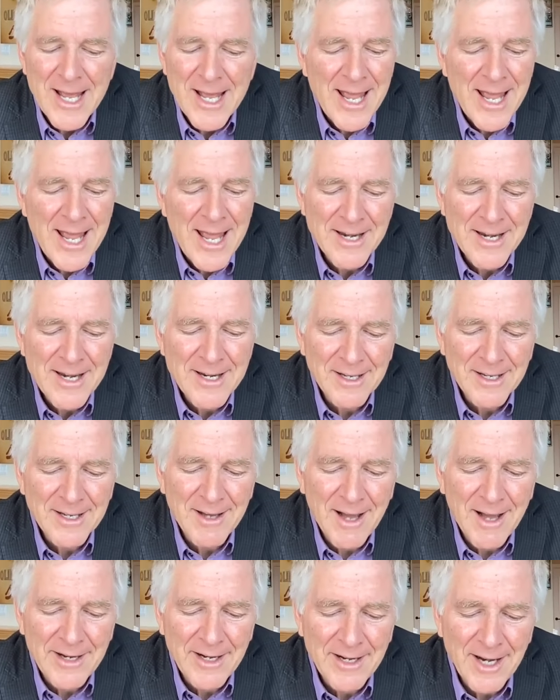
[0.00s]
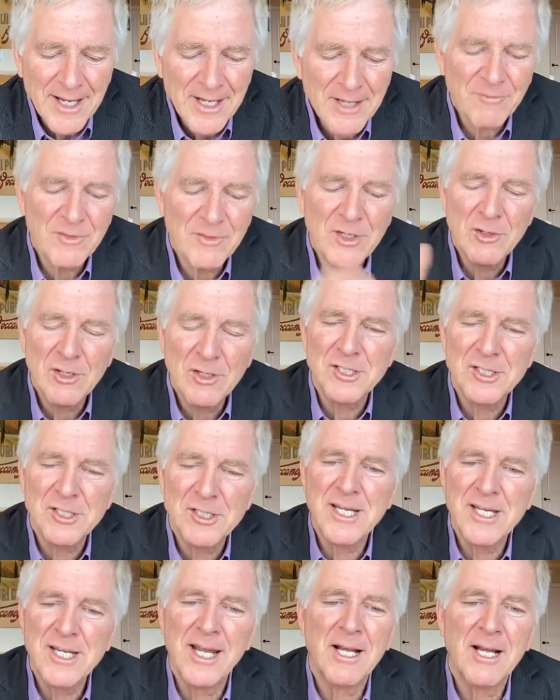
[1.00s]
And I'd like you to
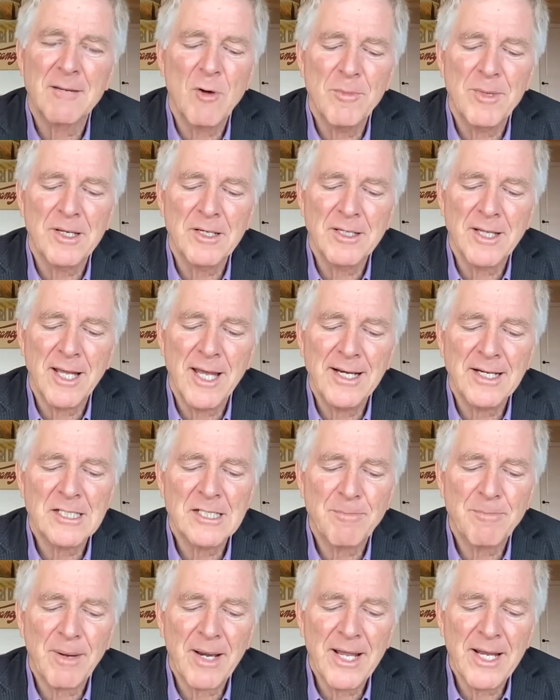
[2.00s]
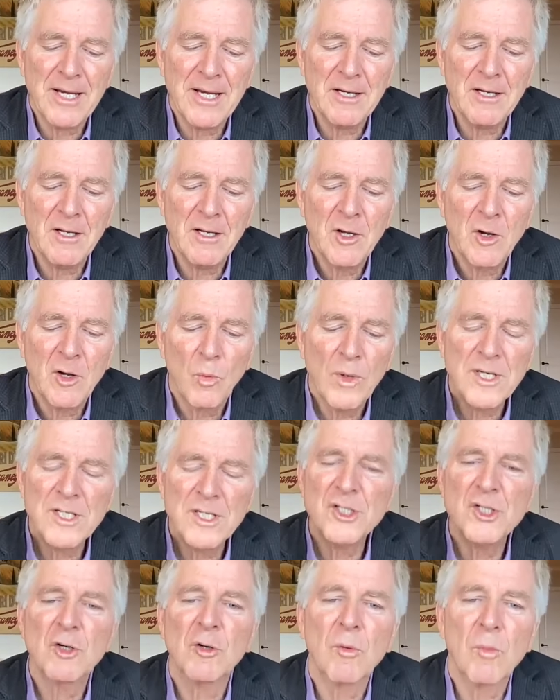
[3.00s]
just take a moment and explain, what
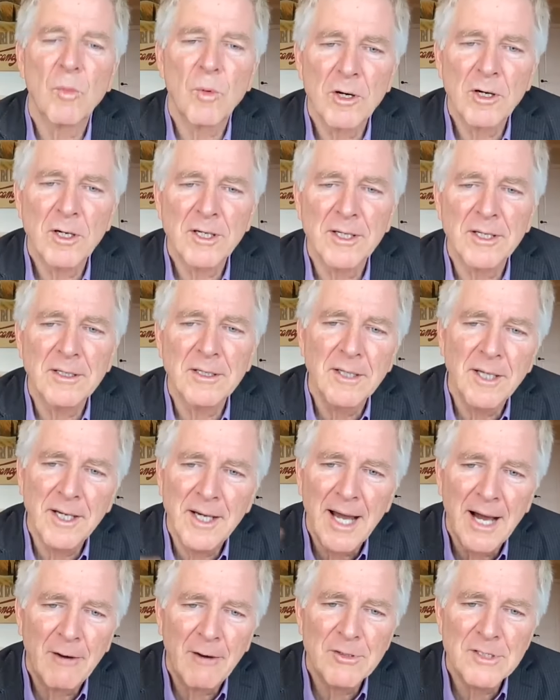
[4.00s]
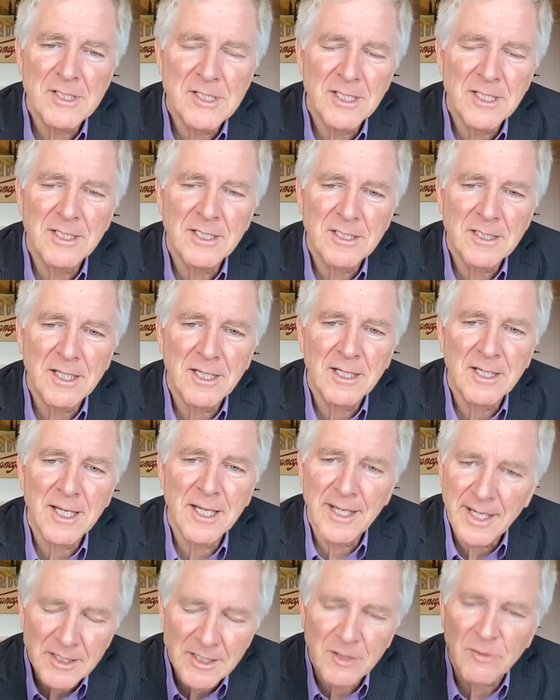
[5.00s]
is your work and how is it
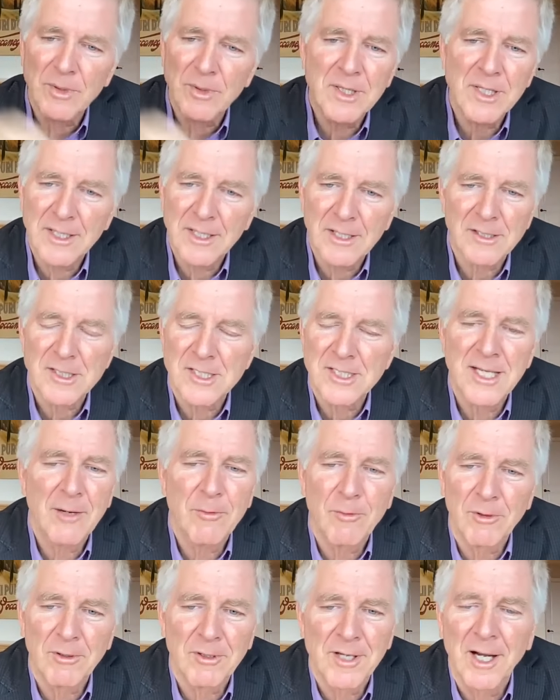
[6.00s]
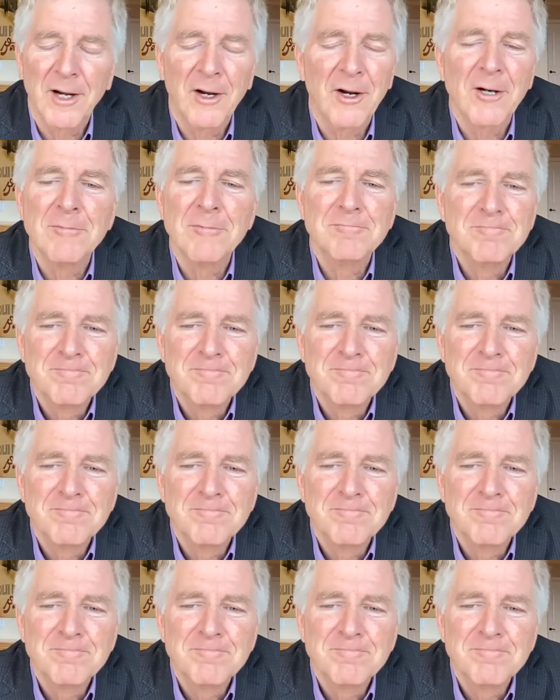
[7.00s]
connected with ELCA World Hunger?